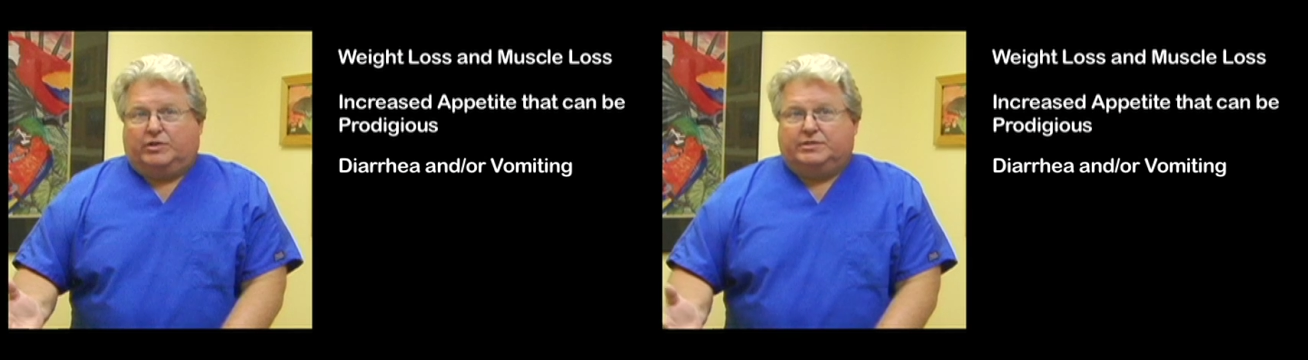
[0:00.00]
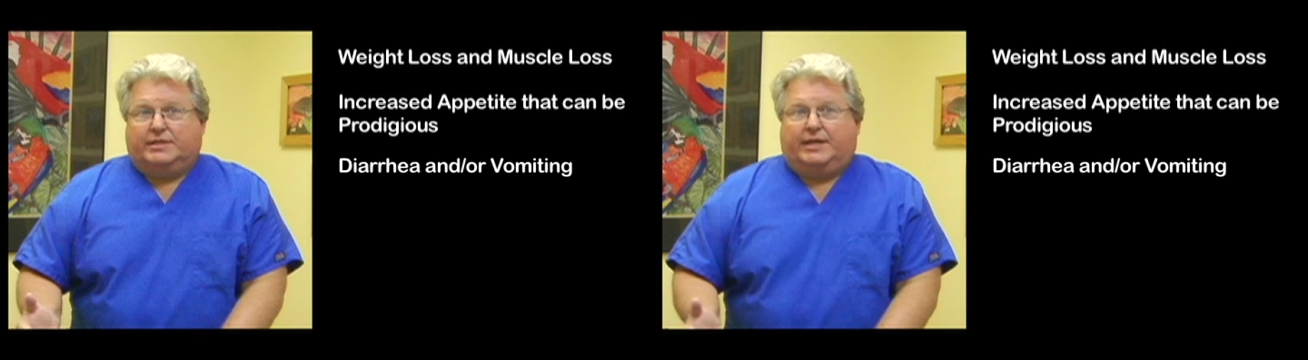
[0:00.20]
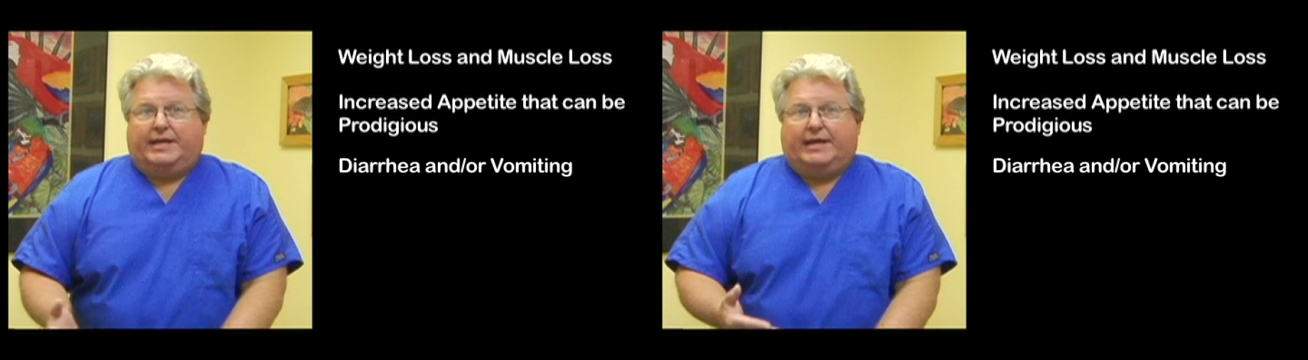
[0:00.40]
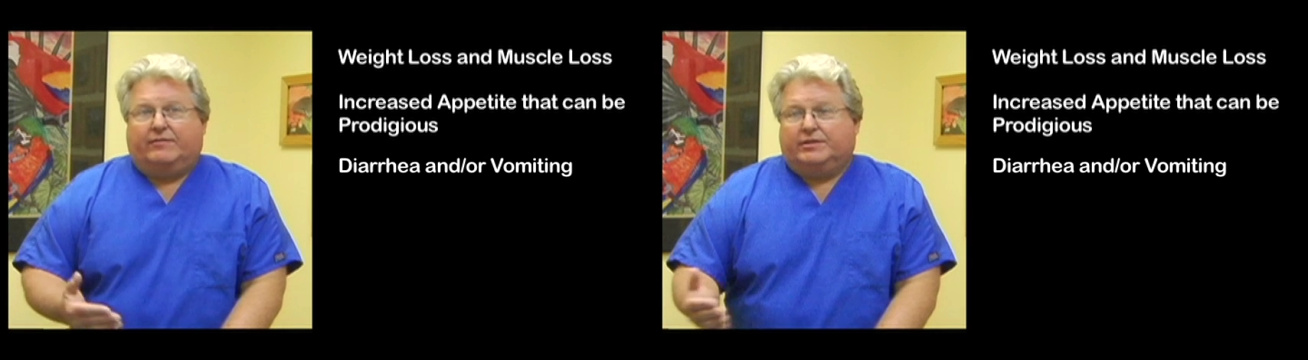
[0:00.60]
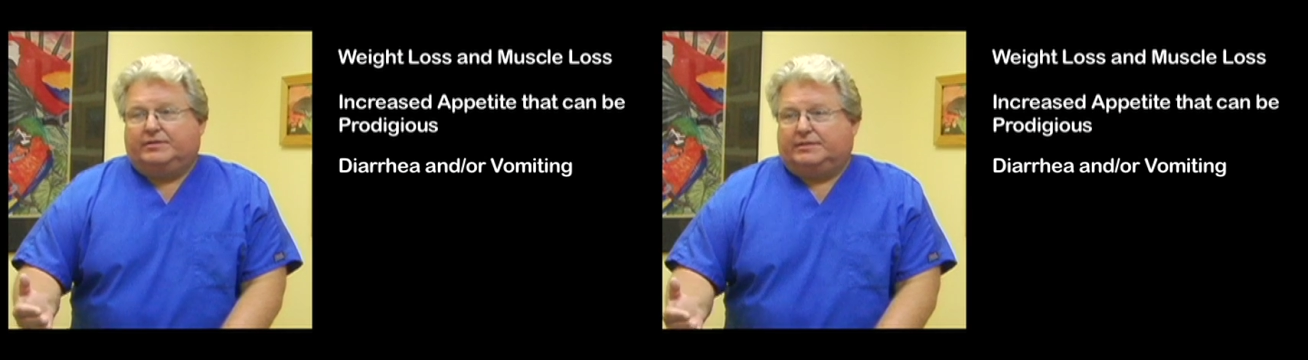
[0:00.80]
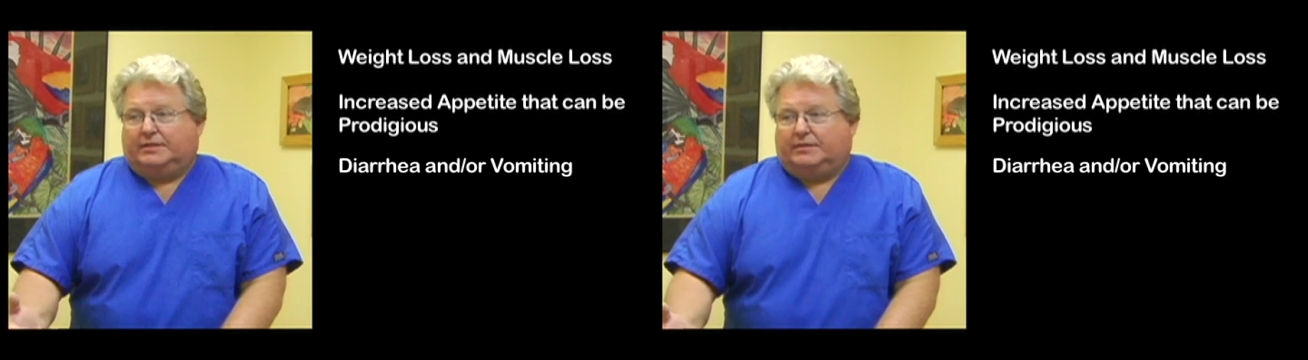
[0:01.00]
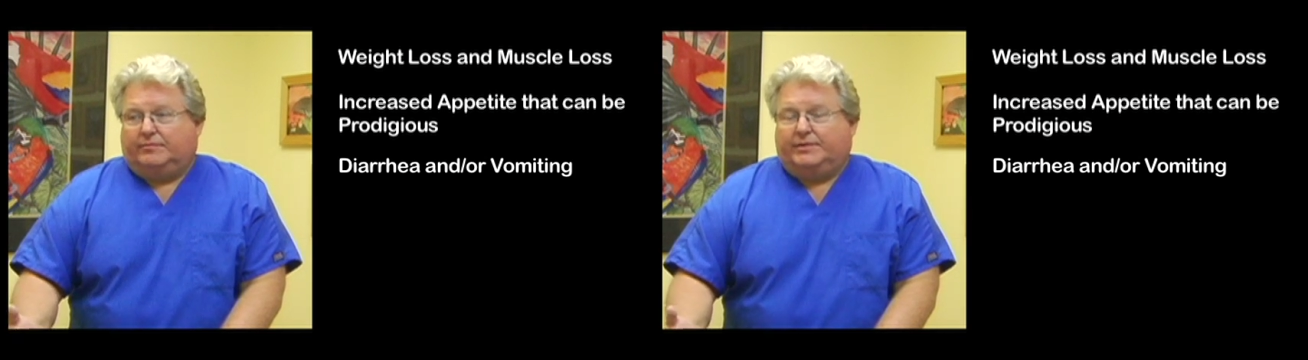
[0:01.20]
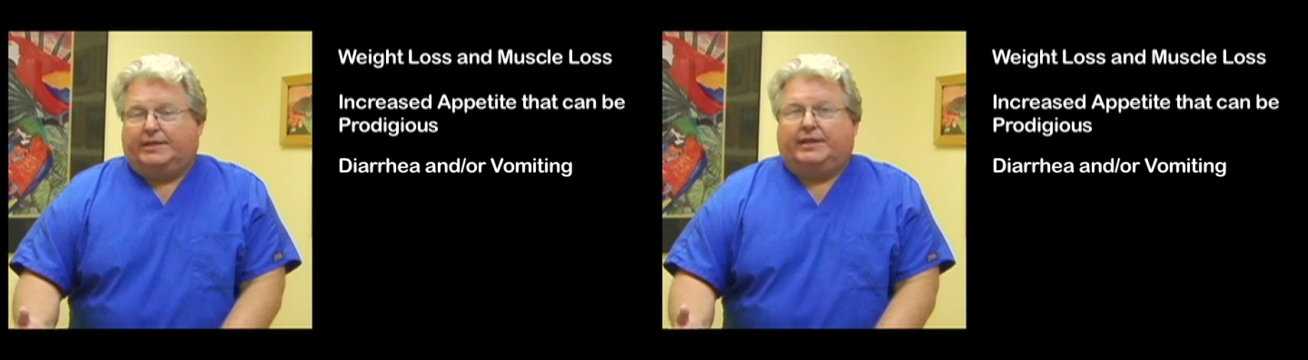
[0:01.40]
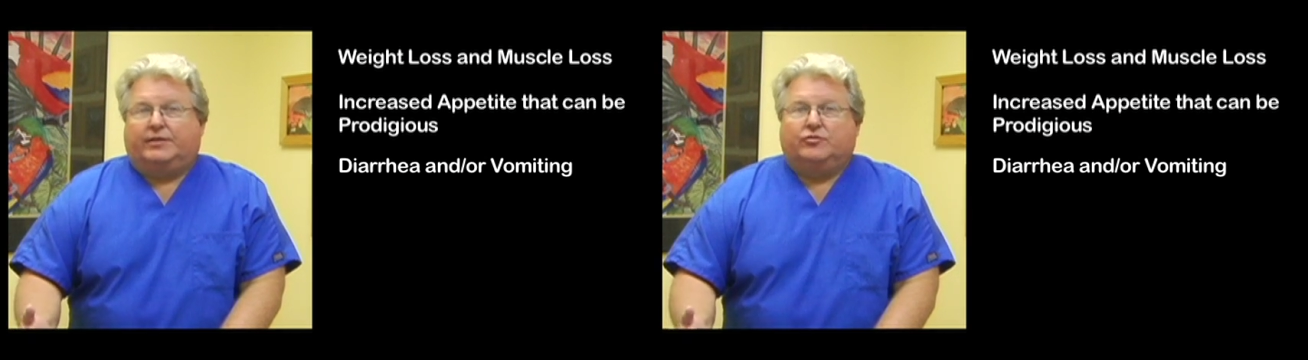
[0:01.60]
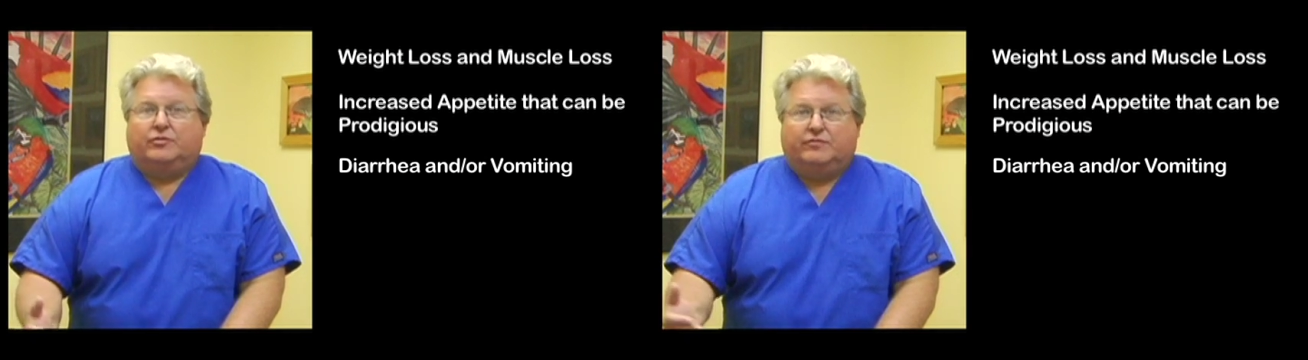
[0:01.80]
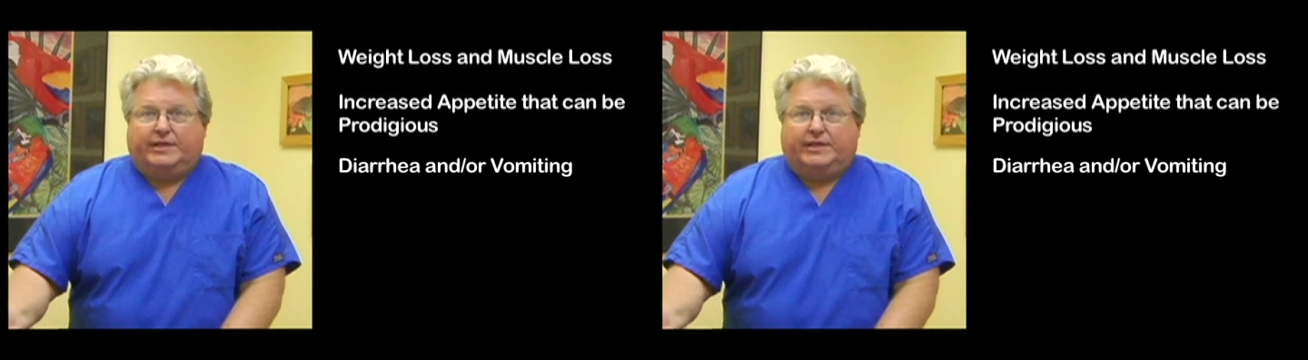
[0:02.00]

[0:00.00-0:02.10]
Once they have it, then they do